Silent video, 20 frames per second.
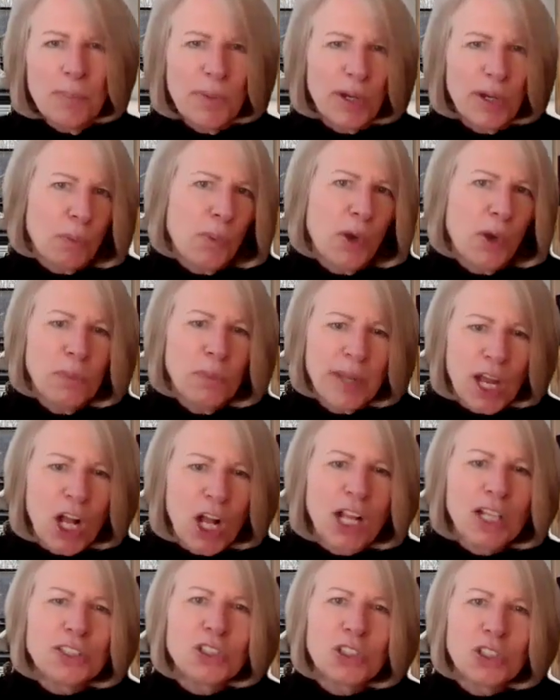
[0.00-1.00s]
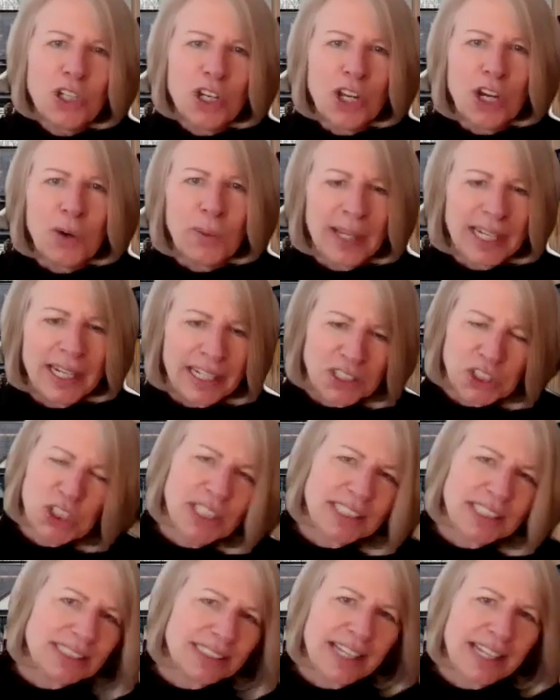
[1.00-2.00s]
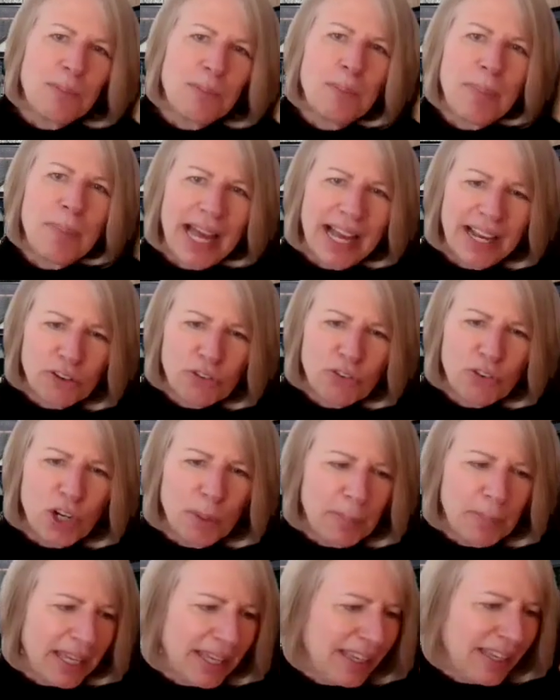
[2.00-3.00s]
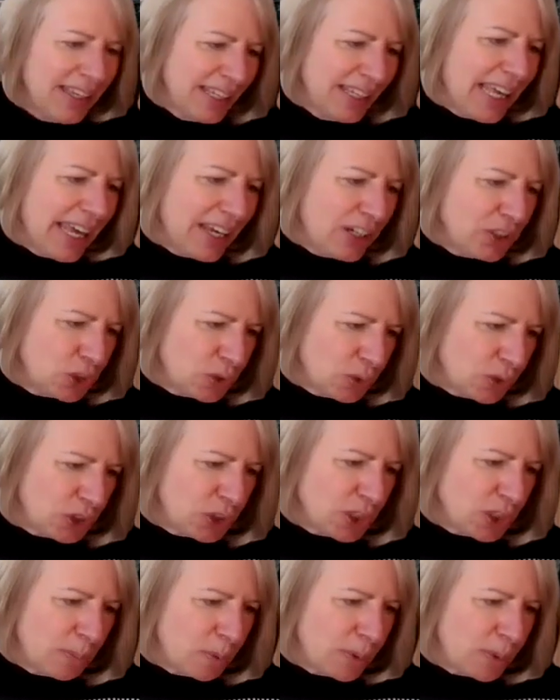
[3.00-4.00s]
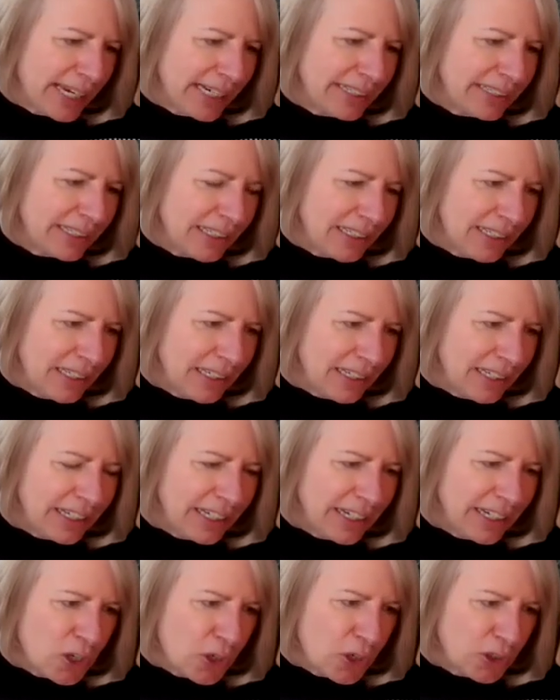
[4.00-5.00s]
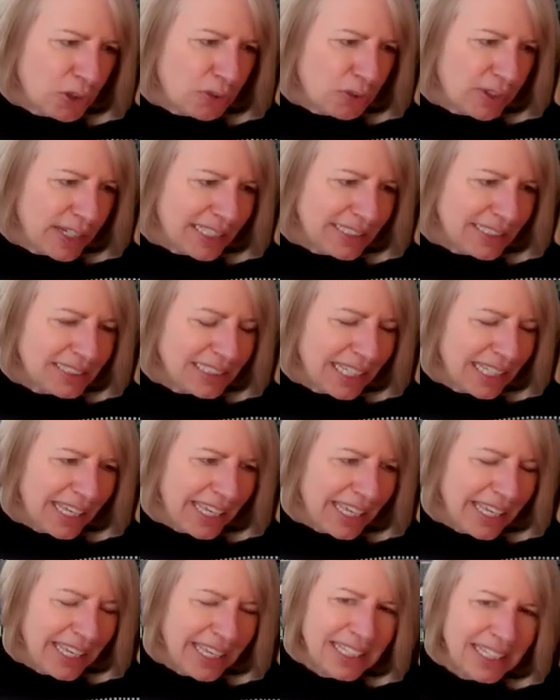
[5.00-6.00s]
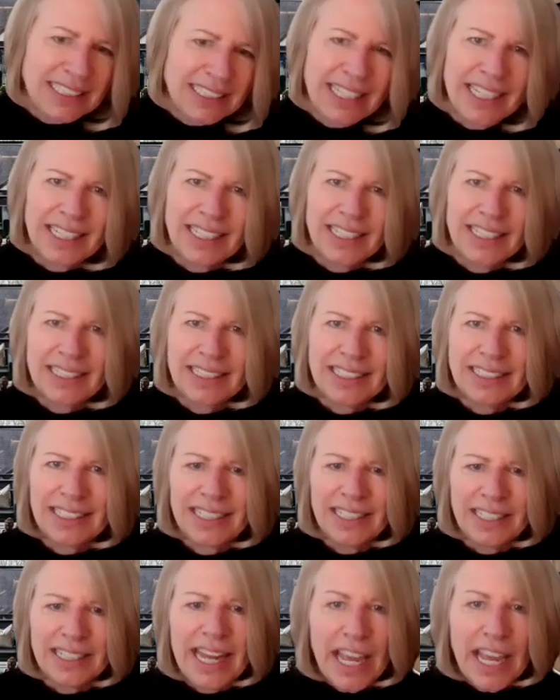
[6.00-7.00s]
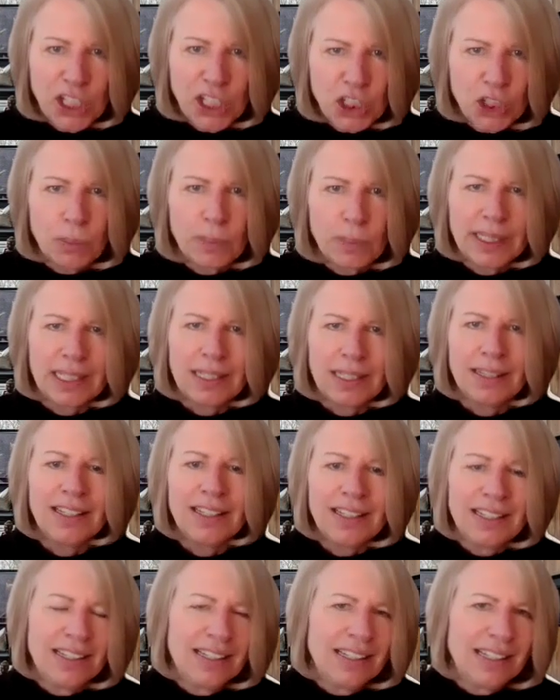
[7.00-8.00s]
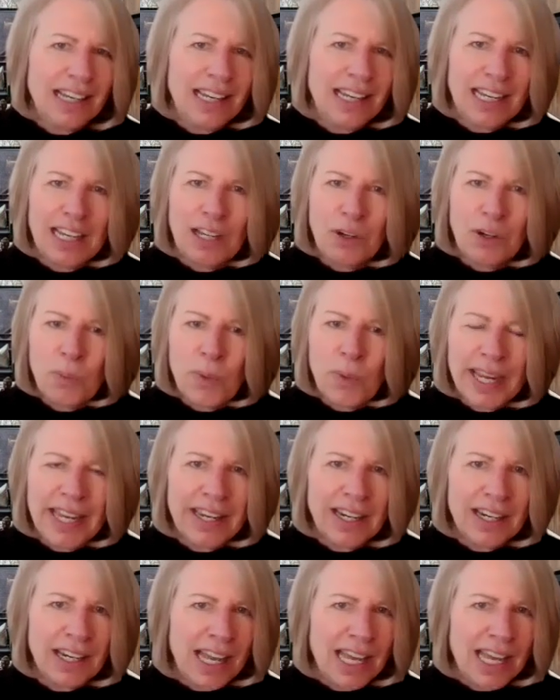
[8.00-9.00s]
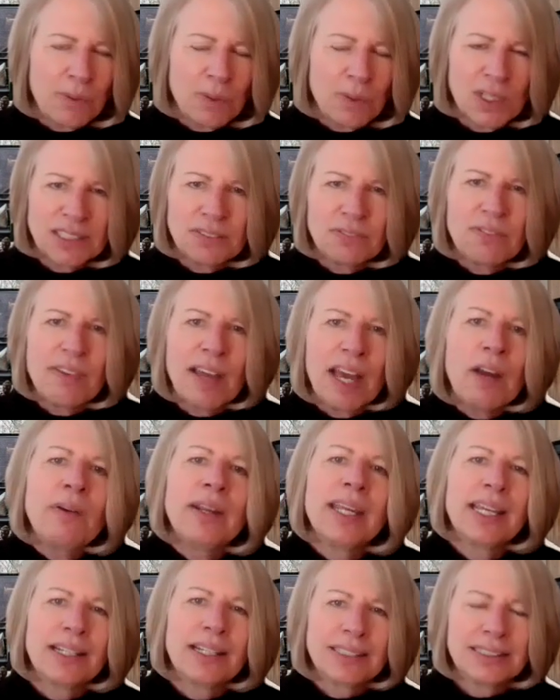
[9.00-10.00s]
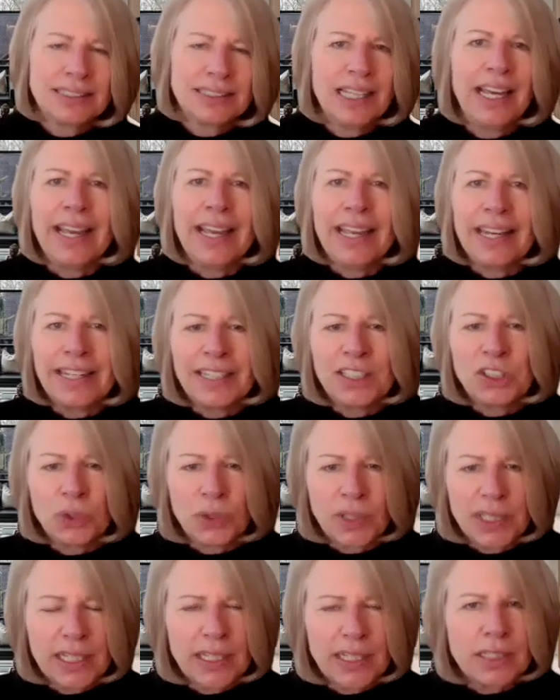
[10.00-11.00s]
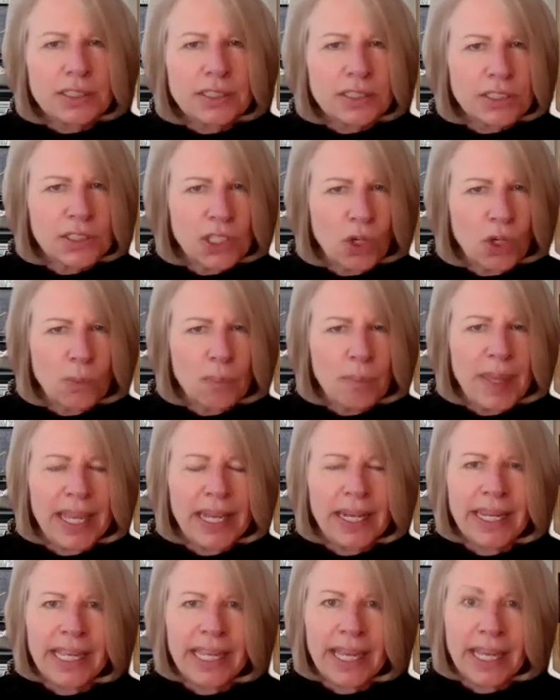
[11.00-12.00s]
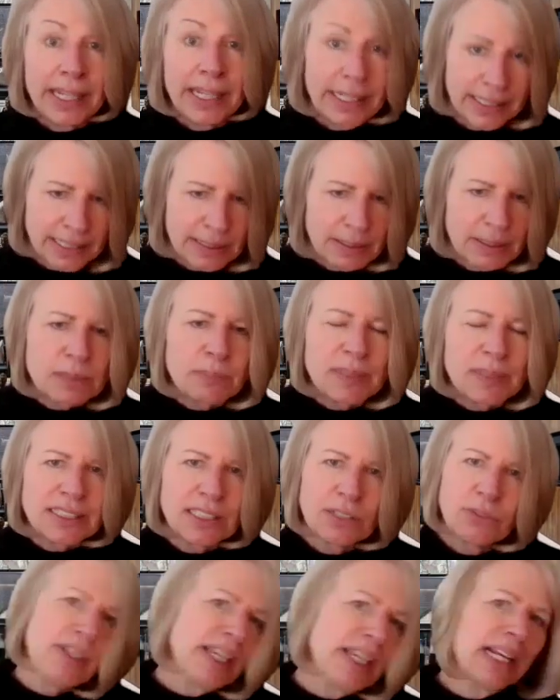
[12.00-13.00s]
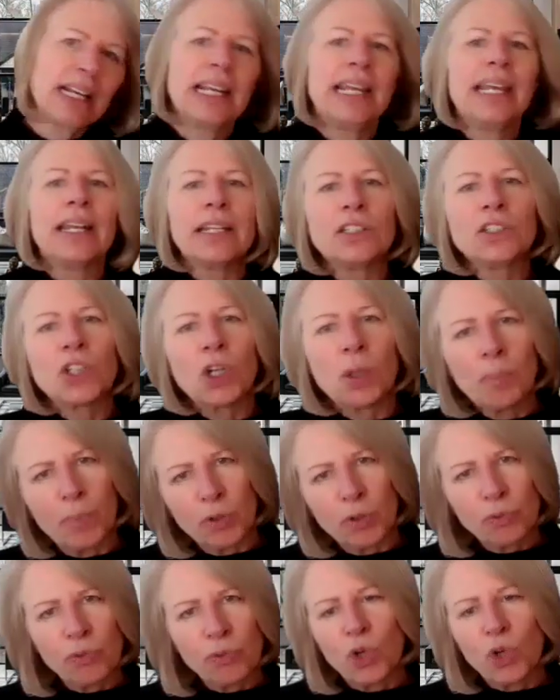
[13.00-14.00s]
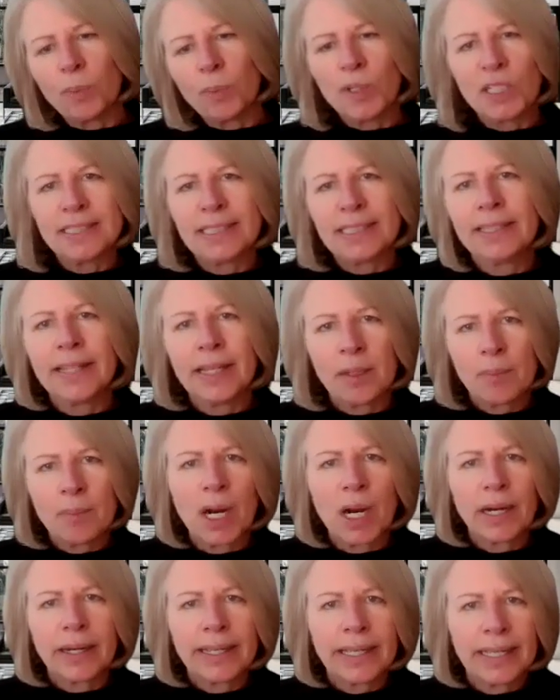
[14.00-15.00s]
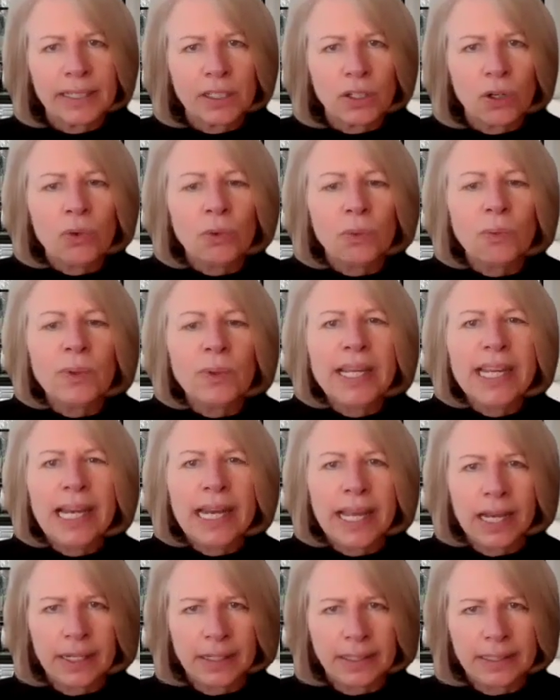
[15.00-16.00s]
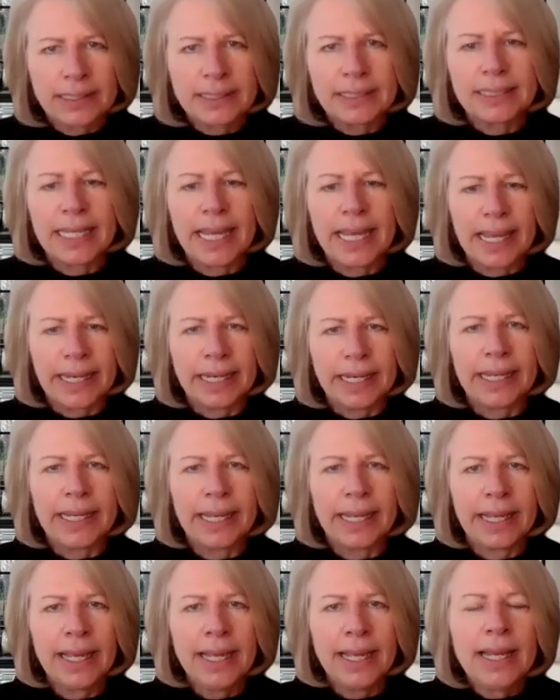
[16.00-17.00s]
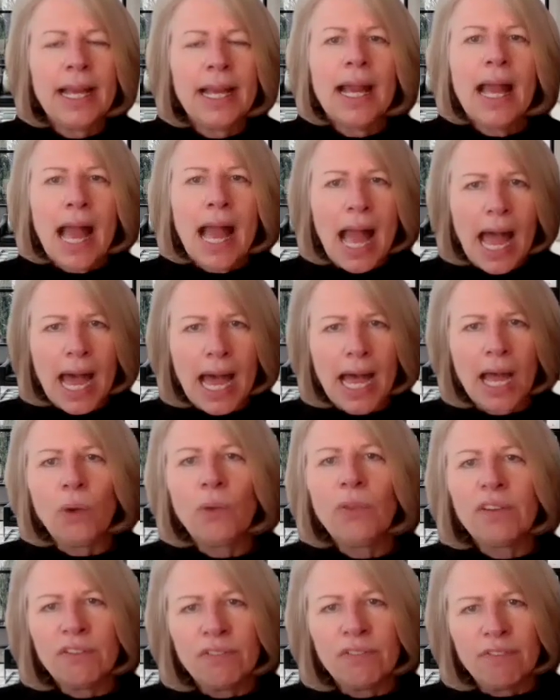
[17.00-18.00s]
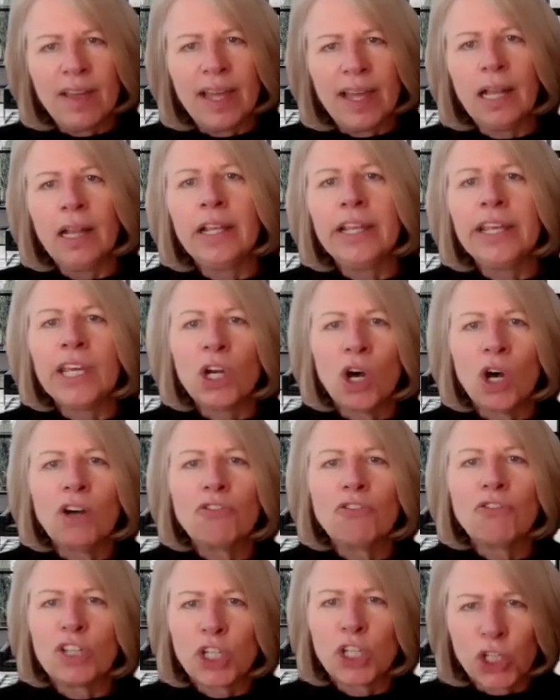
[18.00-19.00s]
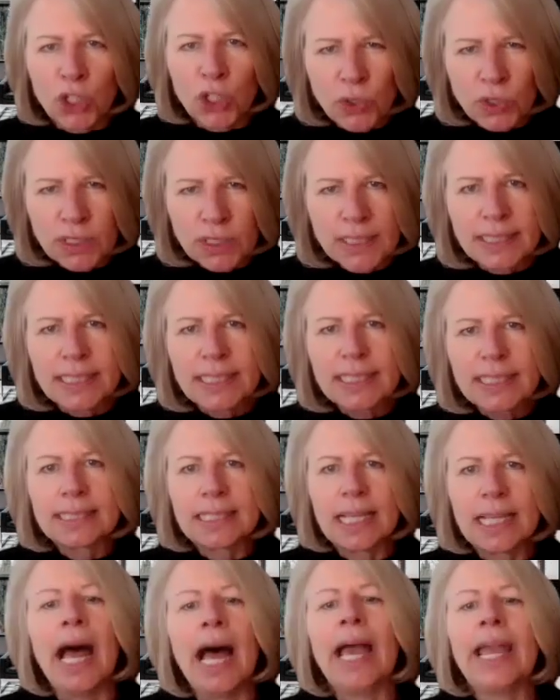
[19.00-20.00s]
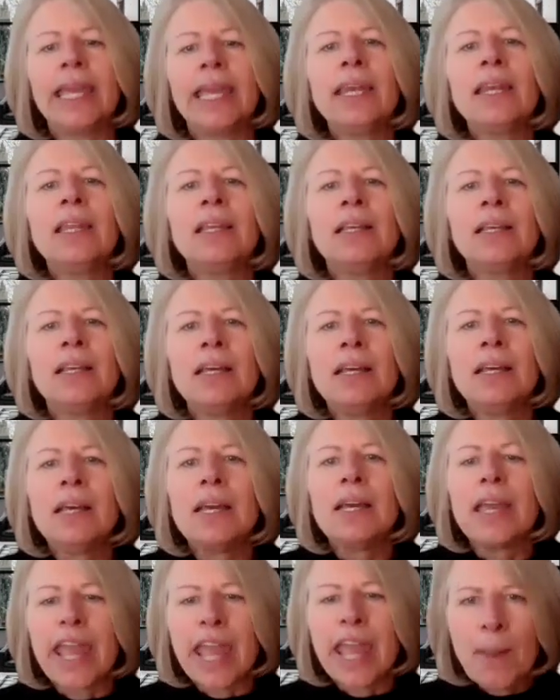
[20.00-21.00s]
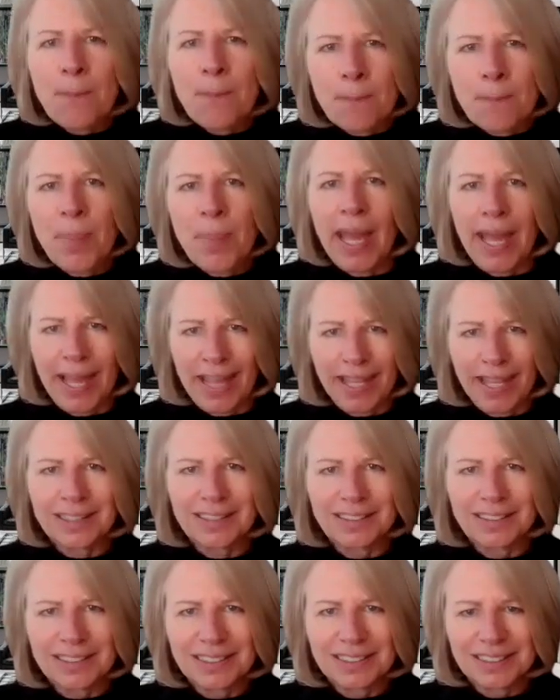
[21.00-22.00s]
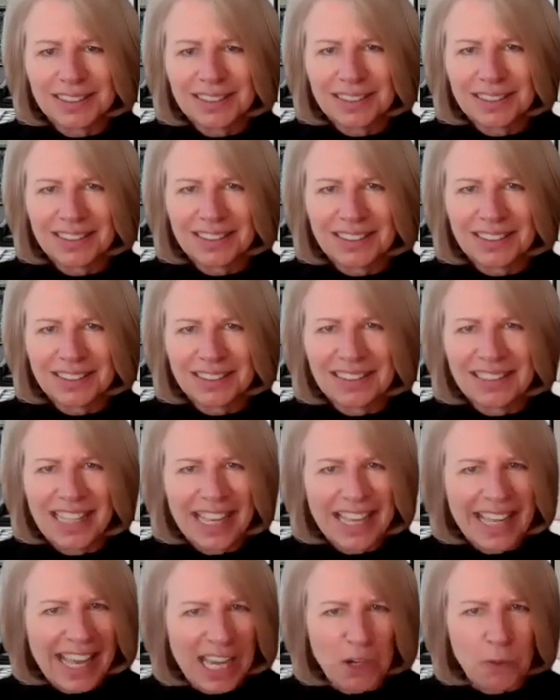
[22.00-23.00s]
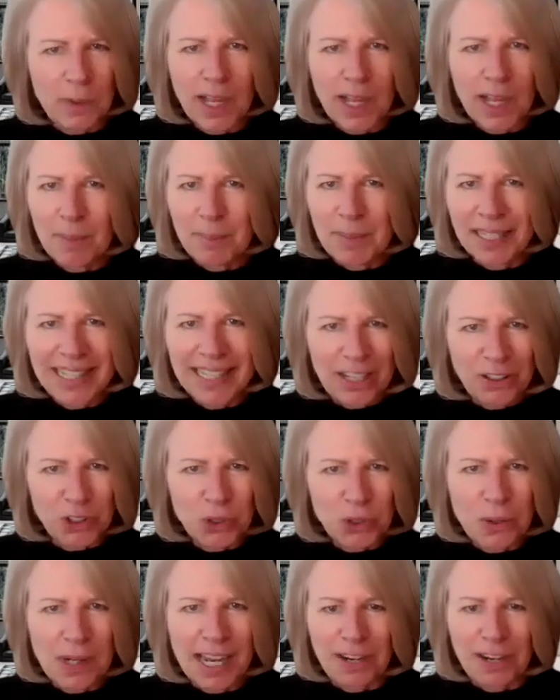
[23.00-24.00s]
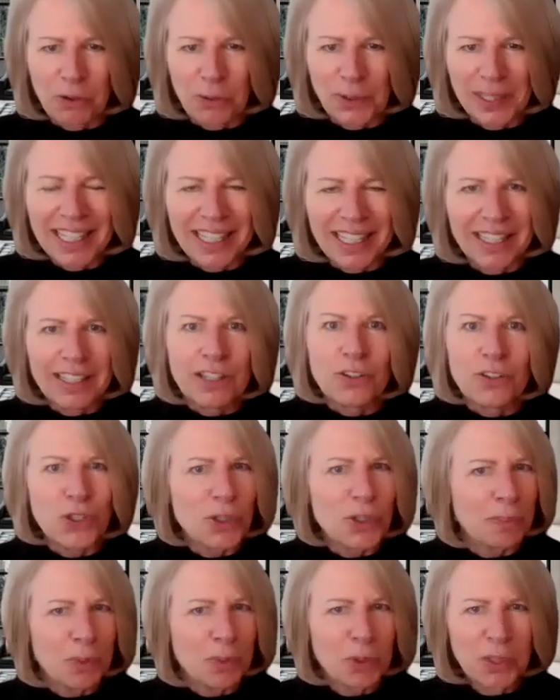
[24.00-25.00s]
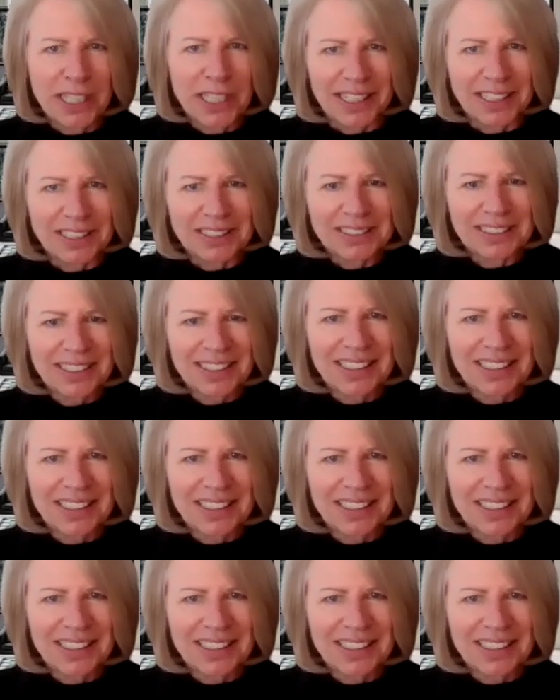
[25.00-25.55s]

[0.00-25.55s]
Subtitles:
But what we also know, and I just come back from a short-term rental conference I attended in Nashville, where I was very excited to hear so many, and specifically the top performers in that market, really understanding how the value of a good design impacts. Again, we're coming down to ROE, your bookings,